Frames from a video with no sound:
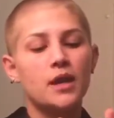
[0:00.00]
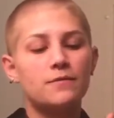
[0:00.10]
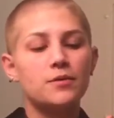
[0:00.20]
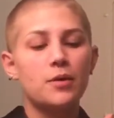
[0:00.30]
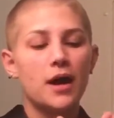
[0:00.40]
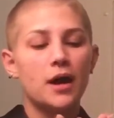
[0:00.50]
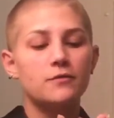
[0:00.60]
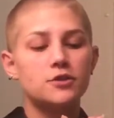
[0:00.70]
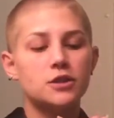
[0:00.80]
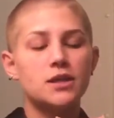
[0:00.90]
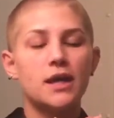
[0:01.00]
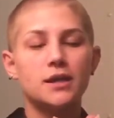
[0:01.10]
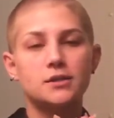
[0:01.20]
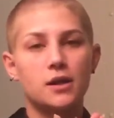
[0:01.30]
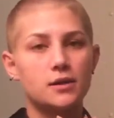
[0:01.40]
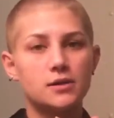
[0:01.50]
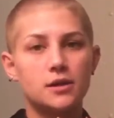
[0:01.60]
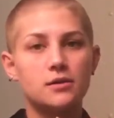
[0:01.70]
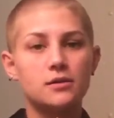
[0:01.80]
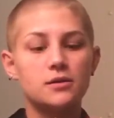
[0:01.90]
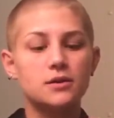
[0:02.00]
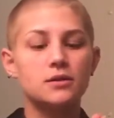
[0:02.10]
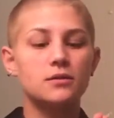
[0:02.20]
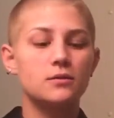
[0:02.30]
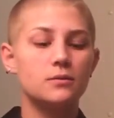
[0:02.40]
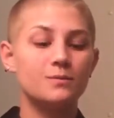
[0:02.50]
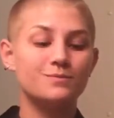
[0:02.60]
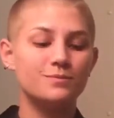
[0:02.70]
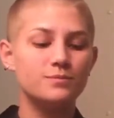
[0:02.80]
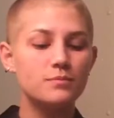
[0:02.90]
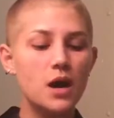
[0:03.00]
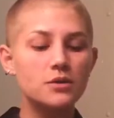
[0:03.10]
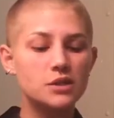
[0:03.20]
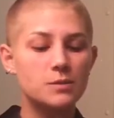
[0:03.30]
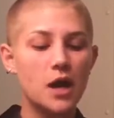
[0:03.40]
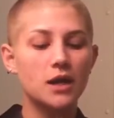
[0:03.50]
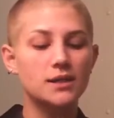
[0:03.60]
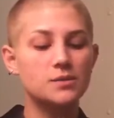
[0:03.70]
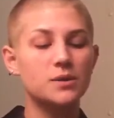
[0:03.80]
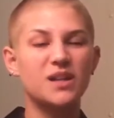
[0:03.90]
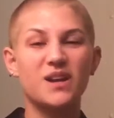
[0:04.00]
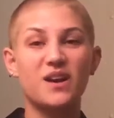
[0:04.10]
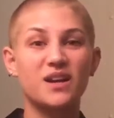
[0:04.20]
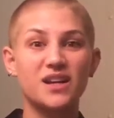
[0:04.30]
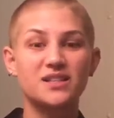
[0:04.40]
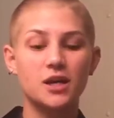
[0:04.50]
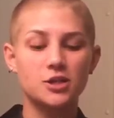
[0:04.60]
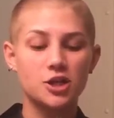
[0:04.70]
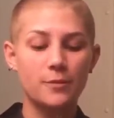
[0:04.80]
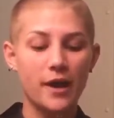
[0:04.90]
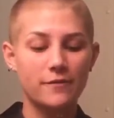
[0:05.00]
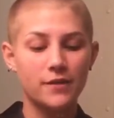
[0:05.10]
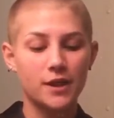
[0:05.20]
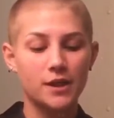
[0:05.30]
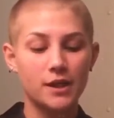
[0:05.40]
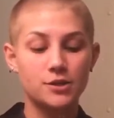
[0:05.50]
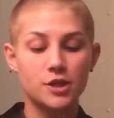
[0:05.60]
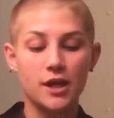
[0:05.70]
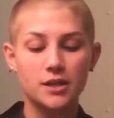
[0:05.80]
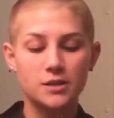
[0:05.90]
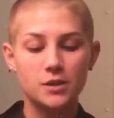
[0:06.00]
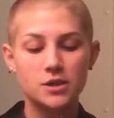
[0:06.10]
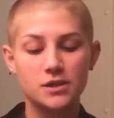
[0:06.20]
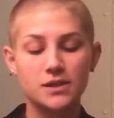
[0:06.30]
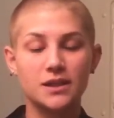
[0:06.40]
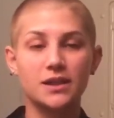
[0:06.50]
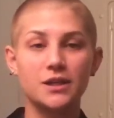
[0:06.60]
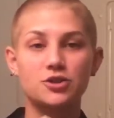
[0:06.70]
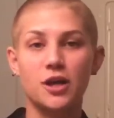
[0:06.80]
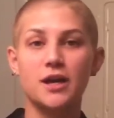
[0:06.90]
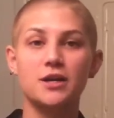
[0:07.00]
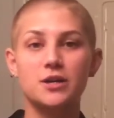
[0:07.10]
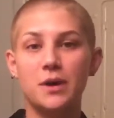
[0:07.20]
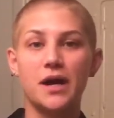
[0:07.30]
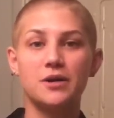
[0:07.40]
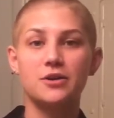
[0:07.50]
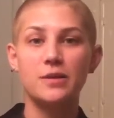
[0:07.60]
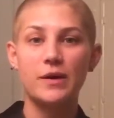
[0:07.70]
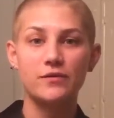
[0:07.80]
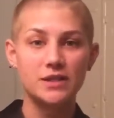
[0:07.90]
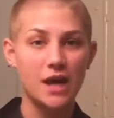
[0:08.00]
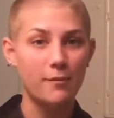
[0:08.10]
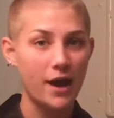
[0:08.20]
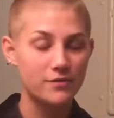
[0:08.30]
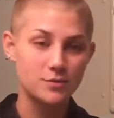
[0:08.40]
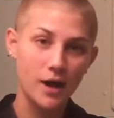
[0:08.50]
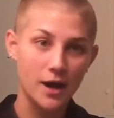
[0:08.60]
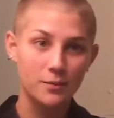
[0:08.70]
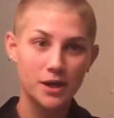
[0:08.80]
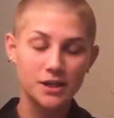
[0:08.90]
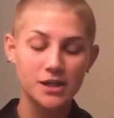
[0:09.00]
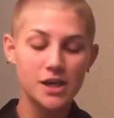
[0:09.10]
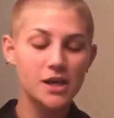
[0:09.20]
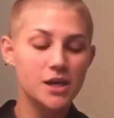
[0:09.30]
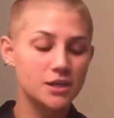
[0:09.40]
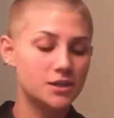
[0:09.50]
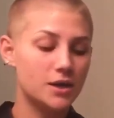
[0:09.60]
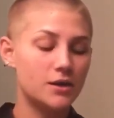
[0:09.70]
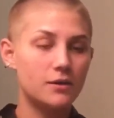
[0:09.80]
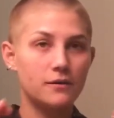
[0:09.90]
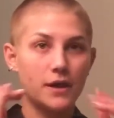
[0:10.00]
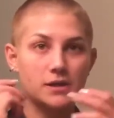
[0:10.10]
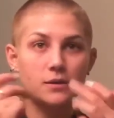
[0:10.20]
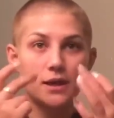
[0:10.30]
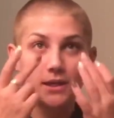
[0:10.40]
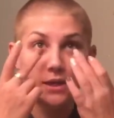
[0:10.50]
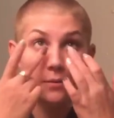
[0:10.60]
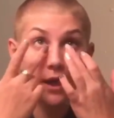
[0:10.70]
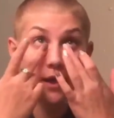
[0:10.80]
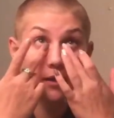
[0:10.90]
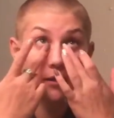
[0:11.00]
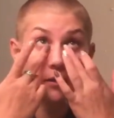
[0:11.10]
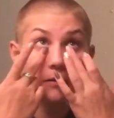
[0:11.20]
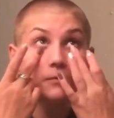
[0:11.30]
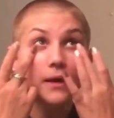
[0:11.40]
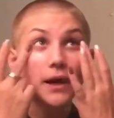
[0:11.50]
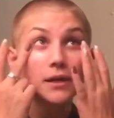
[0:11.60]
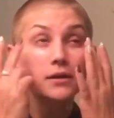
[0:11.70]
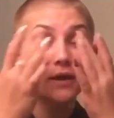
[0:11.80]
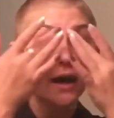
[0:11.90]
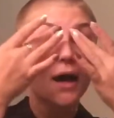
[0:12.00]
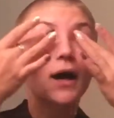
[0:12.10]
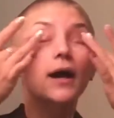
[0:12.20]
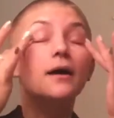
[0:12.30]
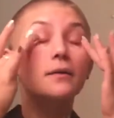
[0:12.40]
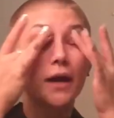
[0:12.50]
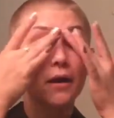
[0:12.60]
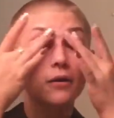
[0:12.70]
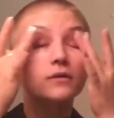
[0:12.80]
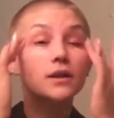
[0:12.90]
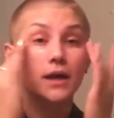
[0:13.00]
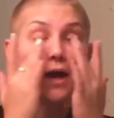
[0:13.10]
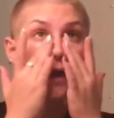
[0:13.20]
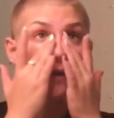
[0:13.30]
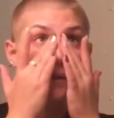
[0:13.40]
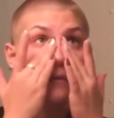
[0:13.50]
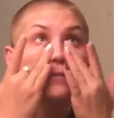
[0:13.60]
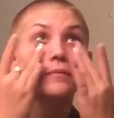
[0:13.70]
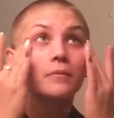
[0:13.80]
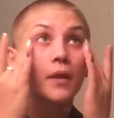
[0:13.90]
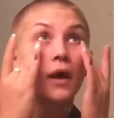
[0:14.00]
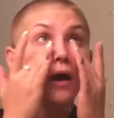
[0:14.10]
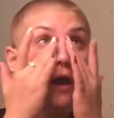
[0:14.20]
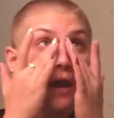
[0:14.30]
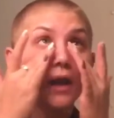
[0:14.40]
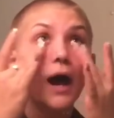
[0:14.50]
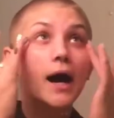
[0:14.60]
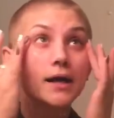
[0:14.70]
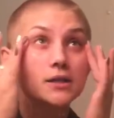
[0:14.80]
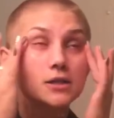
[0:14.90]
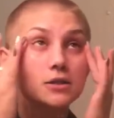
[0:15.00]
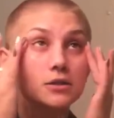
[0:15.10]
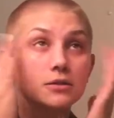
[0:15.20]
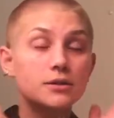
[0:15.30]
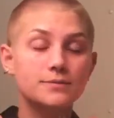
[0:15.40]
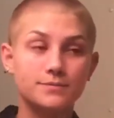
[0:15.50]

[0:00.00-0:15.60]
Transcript: If you have genetic dark circles, most products really aren't going to touch them. I figured I'd try this one just because I like trying a new eye cream every time I have to buy one. So that's what I did, but I go right under the eye and right over the eye. And I do